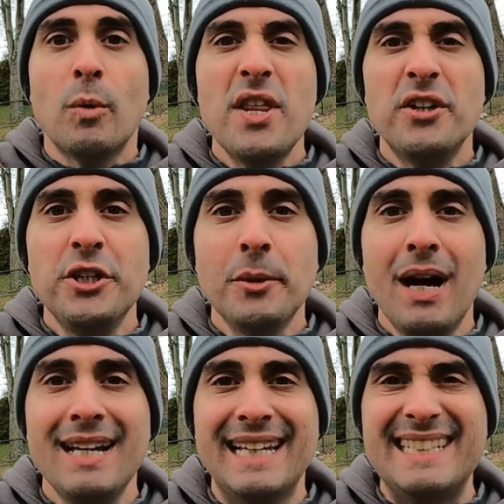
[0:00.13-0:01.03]
Whether
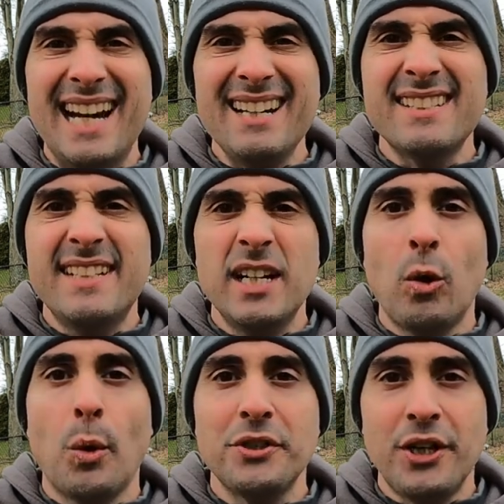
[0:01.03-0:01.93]
you're hunting ducks,
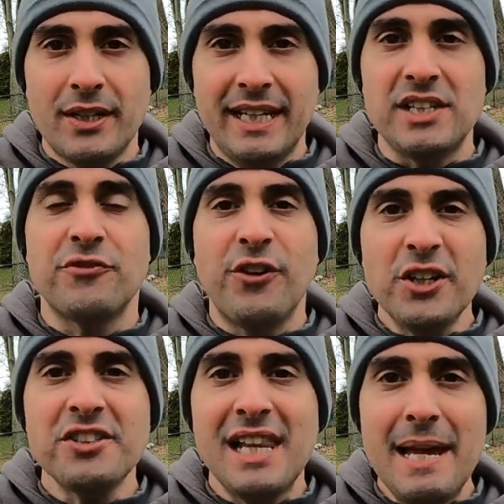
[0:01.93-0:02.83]
deer, or turkeys,
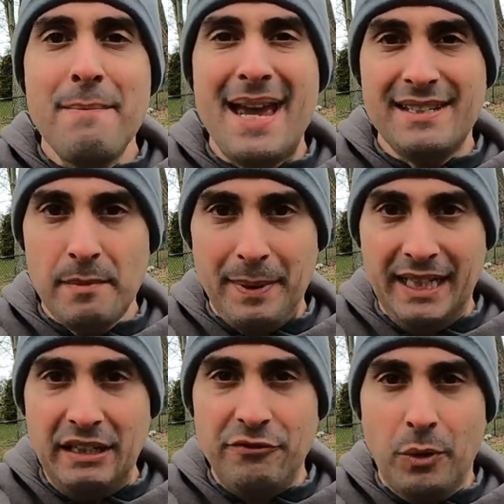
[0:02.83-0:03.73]
First Lite makes a
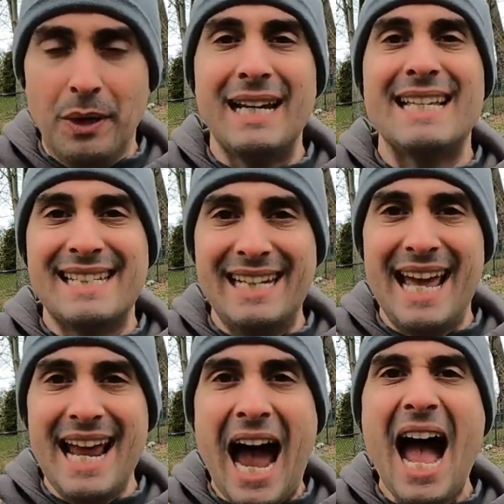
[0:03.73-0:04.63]
beanie for it, and
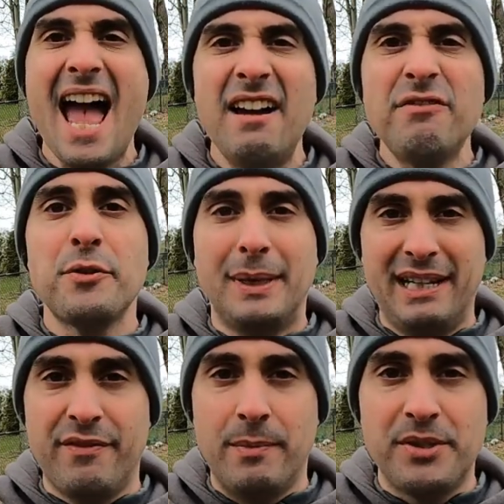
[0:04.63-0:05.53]
today I have
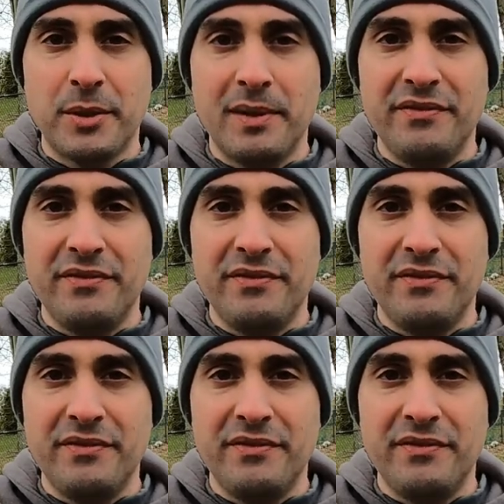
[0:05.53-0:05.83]
three of them to